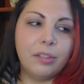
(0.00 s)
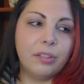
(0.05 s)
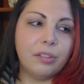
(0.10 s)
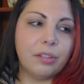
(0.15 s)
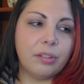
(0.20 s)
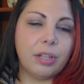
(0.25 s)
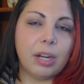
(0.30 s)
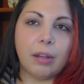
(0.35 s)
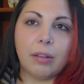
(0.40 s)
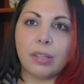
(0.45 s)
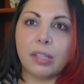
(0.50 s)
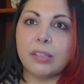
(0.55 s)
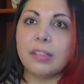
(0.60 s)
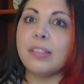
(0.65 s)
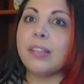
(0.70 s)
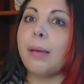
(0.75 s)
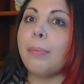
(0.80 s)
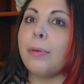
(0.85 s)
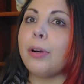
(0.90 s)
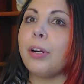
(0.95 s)
So now this
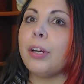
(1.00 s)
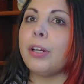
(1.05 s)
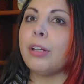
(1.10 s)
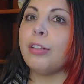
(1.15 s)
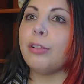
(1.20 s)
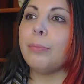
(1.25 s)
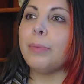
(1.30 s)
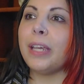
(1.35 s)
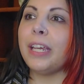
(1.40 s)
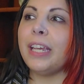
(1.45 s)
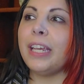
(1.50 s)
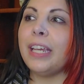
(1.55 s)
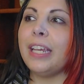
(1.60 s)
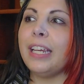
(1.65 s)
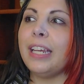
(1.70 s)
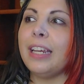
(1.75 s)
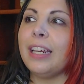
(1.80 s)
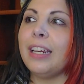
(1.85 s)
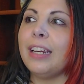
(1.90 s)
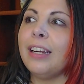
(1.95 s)
summer it'll
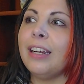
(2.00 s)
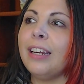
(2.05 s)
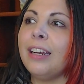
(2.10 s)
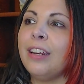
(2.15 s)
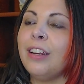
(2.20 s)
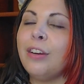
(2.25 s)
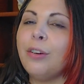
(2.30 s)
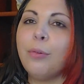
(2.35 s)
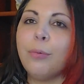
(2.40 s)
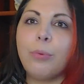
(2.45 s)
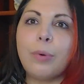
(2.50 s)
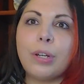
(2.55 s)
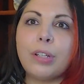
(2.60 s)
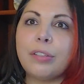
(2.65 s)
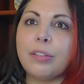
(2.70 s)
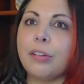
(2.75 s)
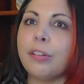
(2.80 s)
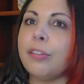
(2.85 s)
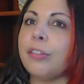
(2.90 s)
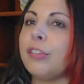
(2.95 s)
be
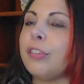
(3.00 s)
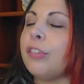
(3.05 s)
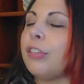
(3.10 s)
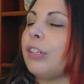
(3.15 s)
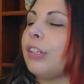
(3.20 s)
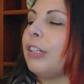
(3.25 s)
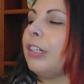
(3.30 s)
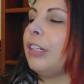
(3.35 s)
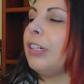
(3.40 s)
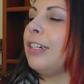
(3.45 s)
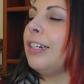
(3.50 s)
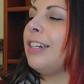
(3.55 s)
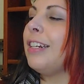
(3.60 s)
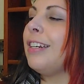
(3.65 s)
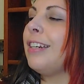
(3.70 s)
research and